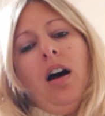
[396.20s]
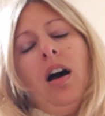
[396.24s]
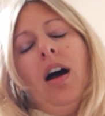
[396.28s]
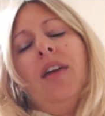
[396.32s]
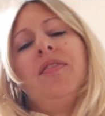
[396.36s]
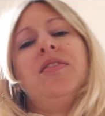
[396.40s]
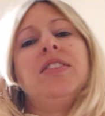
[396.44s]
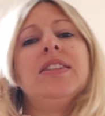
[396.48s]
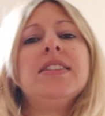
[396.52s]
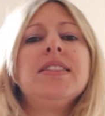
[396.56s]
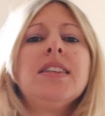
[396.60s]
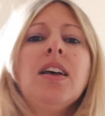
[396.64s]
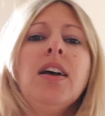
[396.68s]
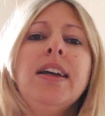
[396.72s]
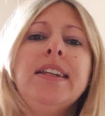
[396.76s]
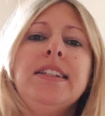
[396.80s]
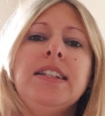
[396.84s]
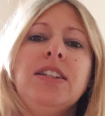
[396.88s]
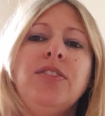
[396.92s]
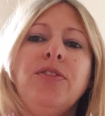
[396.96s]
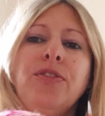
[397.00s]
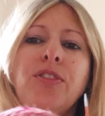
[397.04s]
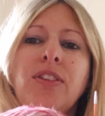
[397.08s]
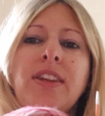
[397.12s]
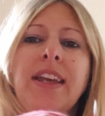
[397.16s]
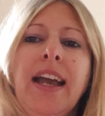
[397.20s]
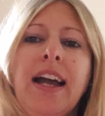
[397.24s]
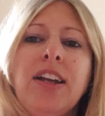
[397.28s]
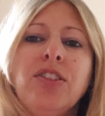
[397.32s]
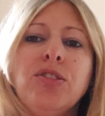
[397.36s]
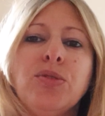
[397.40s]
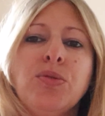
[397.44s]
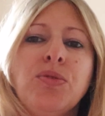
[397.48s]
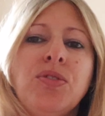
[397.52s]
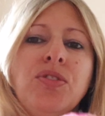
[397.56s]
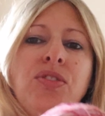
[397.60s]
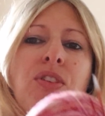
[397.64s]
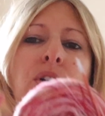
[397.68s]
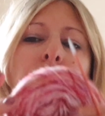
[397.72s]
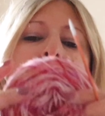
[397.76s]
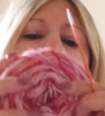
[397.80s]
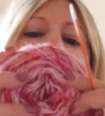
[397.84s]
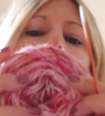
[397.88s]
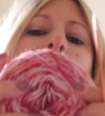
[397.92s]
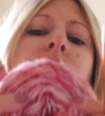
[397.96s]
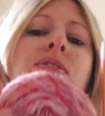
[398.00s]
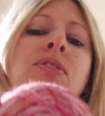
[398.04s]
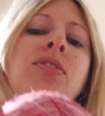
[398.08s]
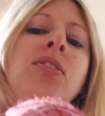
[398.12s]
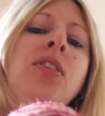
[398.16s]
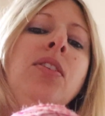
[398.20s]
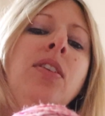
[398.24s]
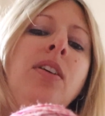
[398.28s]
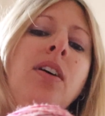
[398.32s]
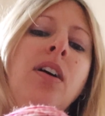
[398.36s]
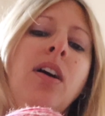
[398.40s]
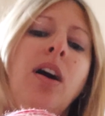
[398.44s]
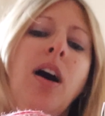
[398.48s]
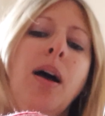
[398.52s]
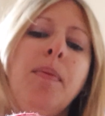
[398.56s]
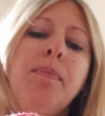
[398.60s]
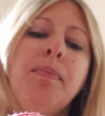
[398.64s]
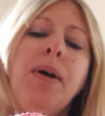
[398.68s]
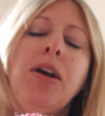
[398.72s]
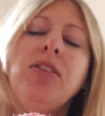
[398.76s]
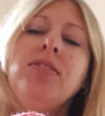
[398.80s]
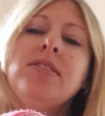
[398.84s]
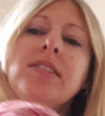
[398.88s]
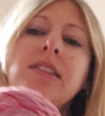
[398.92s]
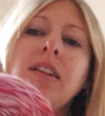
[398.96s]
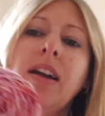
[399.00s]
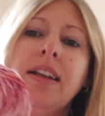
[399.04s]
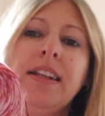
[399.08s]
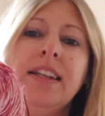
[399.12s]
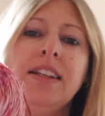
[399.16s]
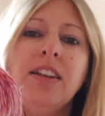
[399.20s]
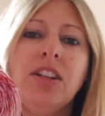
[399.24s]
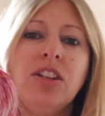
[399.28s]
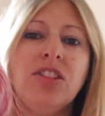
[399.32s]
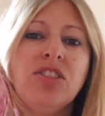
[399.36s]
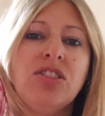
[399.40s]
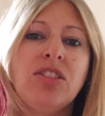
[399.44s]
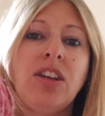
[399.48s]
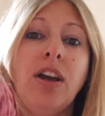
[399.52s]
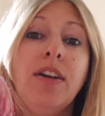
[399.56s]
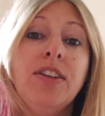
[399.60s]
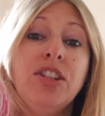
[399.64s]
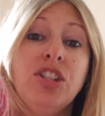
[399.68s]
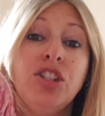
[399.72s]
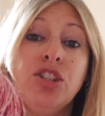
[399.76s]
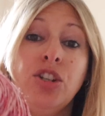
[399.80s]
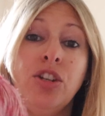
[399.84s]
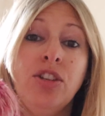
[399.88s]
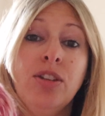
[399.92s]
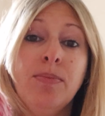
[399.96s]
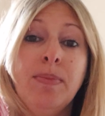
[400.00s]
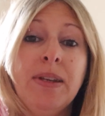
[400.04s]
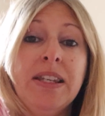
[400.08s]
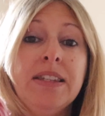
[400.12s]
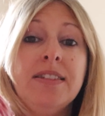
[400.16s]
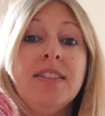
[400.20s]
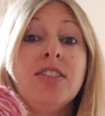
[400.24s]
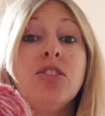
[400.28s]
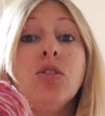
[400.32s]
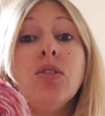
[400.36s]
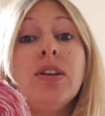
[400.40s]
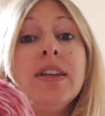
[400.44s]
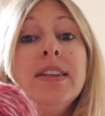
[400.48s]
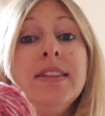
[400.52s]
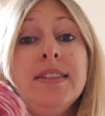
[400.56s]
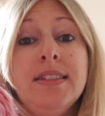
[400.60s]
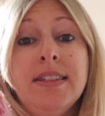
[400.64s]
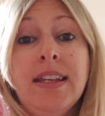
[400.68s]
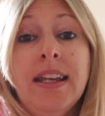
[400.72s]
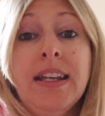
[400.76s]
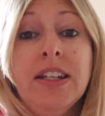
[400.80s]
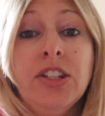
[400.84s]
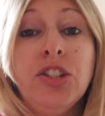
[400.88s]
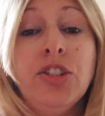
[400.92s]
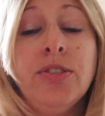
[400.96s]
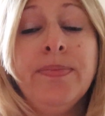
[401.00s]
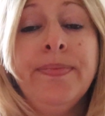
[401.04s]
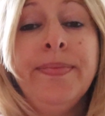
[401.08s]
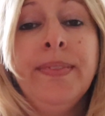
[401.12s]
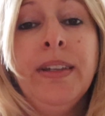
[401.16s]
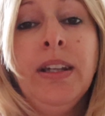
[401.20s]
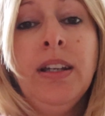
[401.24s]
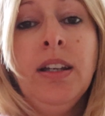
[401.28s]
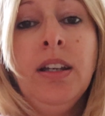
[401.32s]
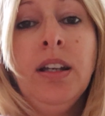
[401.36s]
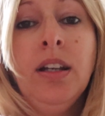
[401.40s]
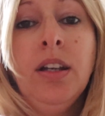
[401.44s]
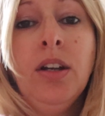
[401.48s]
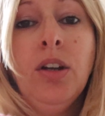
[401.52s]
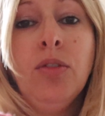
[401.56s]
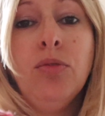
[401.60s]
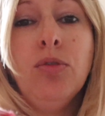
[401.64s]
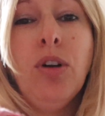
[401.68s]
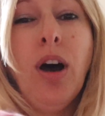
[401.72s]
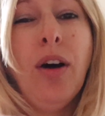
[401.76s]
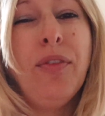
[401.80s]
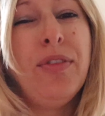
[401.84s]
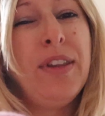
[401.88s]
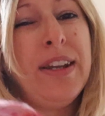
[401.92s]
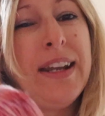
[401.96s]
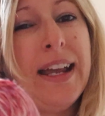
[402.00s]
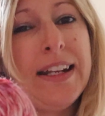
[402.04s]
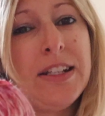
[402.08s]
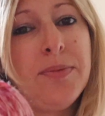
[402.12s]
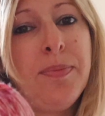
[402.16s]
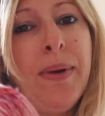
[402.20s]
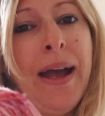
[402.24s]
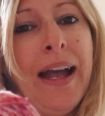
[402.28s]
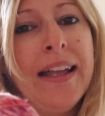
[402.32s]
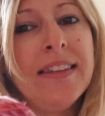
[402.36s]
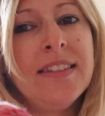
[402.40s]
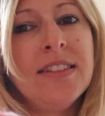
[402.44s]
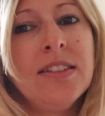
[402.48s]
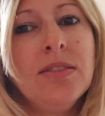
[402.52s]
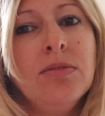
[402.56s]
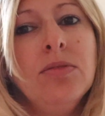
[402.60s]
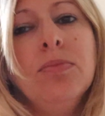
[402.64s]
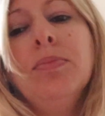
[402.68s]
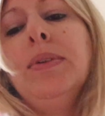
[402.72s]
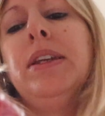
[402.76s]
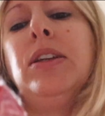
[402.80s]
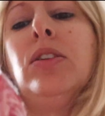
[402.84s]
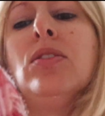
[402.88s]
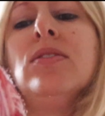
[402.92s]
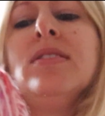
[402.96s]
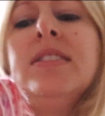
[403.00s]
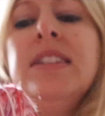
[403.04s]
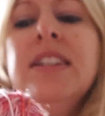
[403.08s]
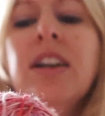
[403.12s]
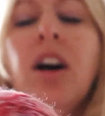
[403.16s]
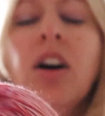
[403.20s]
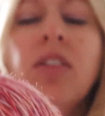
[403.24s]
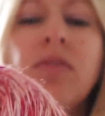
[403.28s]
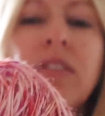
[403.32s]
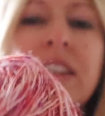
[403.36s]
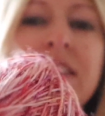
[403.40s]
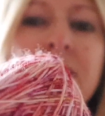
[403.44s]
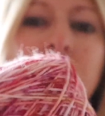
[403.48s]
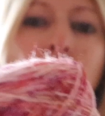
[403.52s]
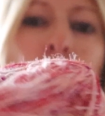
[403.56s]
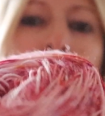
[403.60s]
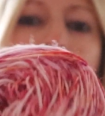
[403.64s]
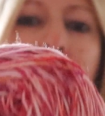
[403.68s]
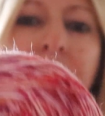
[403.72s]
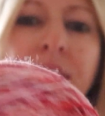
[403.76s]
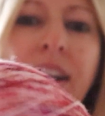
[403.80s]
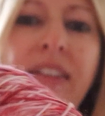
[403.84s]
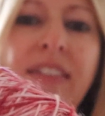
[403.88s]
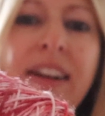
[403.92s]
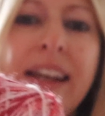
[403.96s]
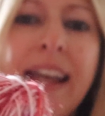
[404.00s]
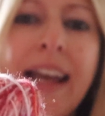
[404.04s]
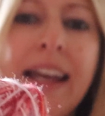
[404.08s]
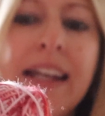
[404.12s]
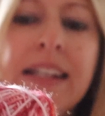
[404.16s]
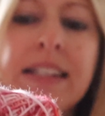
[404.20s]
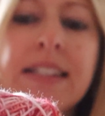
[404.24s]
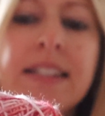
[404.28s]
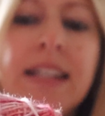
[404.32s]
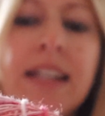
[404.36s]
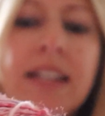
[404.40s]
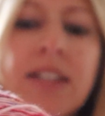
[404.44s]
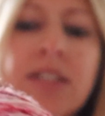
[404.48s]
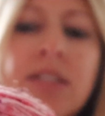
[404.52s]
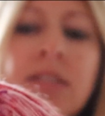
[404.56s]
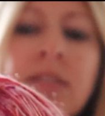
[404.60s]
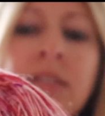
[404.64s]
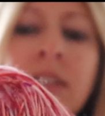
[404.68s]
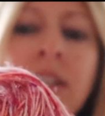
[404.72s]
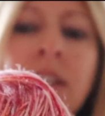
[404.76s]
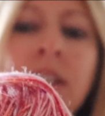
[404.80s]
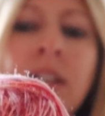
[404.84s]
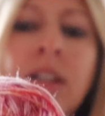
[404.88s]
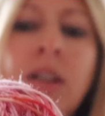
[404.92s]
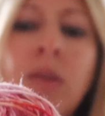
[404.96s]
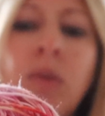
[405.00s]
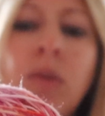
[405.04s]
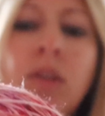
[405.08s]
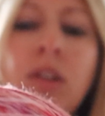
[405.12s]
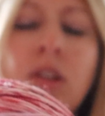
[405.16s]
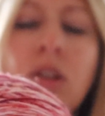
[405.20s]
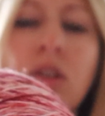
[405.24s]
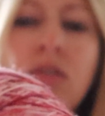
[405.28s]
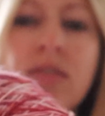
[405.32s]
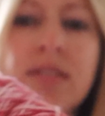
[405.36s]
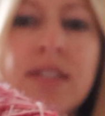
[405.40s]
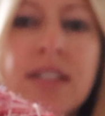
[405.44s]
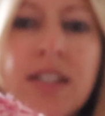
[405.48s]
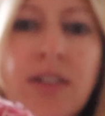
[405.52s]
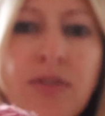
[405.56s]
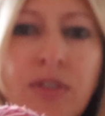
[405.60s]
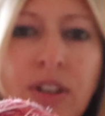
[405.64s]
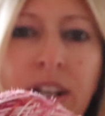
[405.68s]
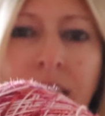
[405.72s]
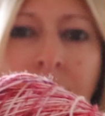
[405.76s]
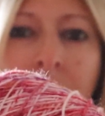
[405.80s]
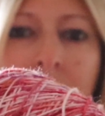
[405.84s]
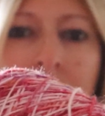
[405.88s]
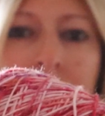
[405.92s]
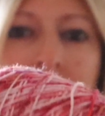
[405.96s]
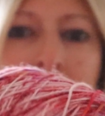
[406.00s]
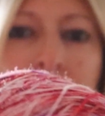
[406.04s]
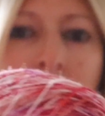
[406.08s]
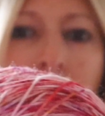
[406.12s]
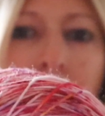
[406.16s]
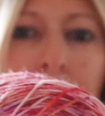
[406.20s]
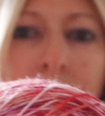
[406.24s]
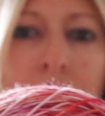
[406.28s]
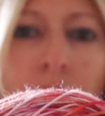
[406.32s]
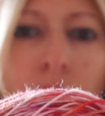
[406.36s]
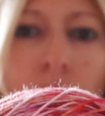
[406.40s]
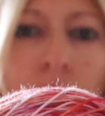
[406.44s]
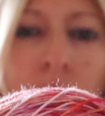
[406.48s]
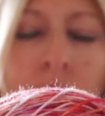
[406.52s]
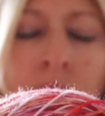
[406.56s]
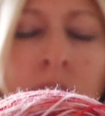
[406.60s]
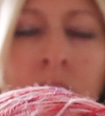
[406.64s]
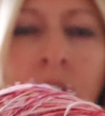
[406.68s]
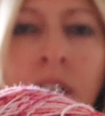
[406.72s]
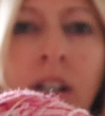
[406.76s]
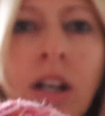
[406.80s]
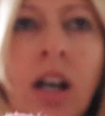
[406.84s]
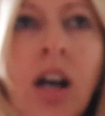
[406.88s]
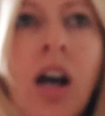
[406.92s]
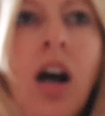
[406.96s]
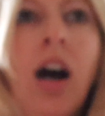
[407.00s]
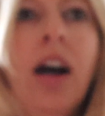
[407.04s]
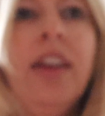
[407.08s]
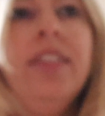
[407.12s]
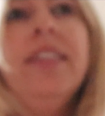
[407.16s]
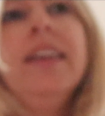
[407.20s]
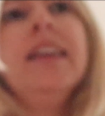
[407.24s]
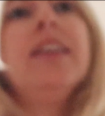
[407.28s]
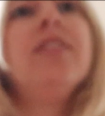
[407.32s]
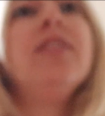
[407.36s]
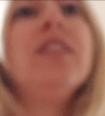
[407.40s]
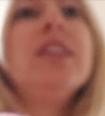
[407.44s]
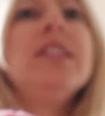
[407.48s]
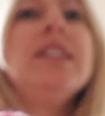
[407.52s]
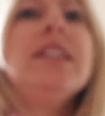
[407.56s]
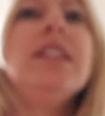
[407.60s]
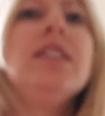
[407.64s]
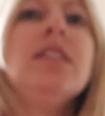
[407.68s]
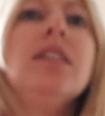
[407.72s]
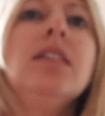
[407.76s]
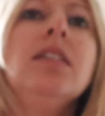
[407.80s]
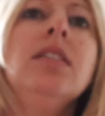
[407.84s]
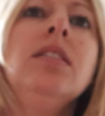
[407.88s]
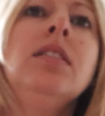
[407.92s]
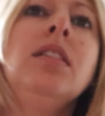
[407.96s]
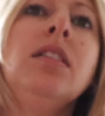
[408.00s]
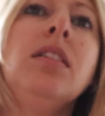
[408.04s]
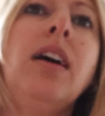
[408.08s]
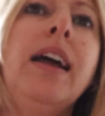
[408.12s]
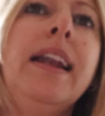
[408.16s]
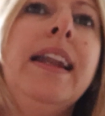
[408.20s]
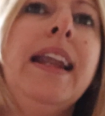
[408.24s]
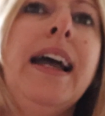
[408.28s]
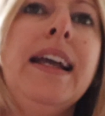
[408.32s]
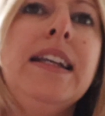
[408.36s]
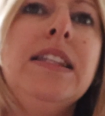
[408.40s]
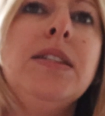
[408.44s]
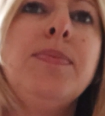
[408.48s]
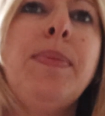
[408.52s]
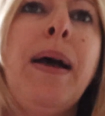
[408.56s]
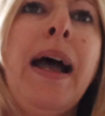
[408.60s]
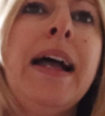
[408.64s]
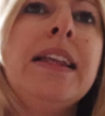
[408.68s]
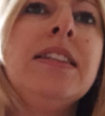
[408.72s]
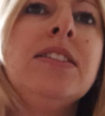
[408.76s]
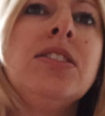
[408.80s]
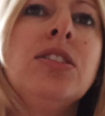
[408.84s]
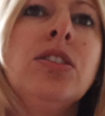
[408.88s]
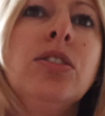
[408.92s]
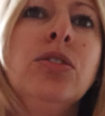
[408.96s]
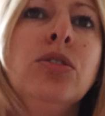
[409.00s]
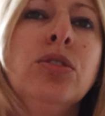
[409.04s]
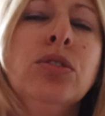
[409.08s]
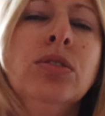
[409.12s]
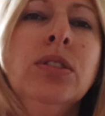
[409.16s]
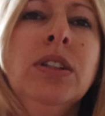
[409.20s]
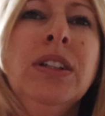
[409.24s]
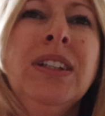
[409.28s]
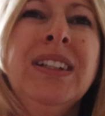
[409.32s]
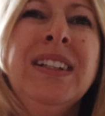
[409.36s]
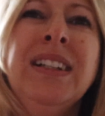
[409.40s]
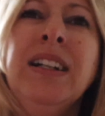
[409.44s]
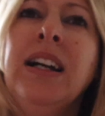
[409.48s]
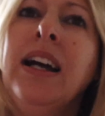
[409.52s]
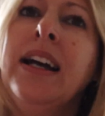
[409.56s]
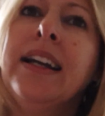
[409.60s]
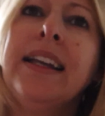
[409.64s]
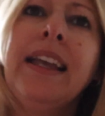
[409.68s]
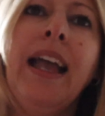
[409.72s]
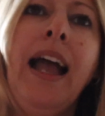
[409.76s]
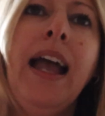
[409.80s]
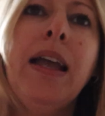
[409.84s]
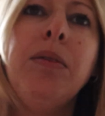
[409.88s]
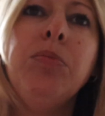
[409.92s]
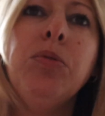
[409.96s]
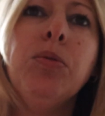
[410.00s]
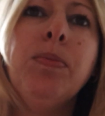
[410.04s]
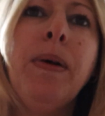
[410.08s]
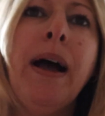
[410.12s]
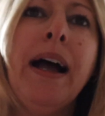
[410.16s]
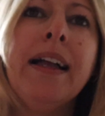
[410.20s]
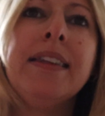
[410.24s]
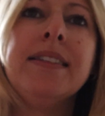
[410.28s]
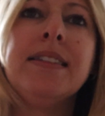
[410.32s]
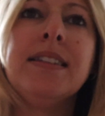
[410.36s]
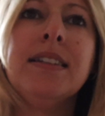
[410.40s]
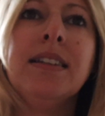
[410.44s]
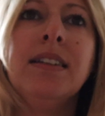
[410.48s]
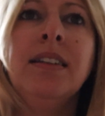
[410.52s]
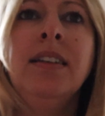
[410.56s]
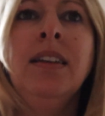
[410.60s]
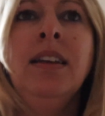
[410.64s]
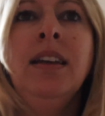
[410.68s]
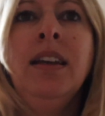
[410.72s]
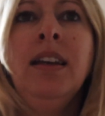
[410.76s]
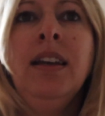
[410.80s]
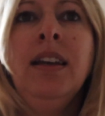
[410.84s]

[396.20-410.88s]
I've decided for the actual socks I'm most likely going to do them in stocking stitch rather than add a pattern, because the yarn is quite variegated with lots of different colours going on. I think if I did a lace pattern or a cable pattern,